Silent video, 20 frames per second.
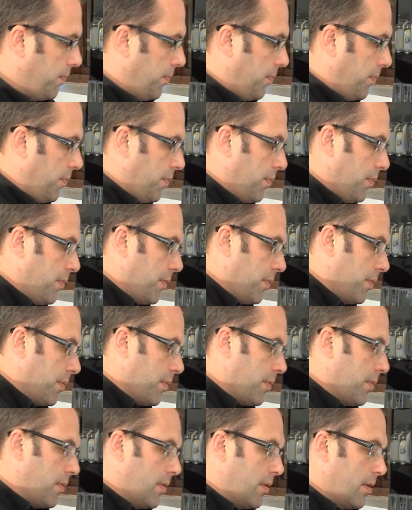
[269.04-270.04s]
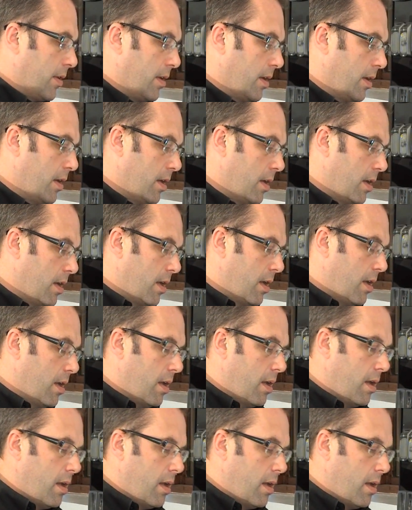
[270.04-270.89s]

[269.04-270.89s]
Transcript: [no speech]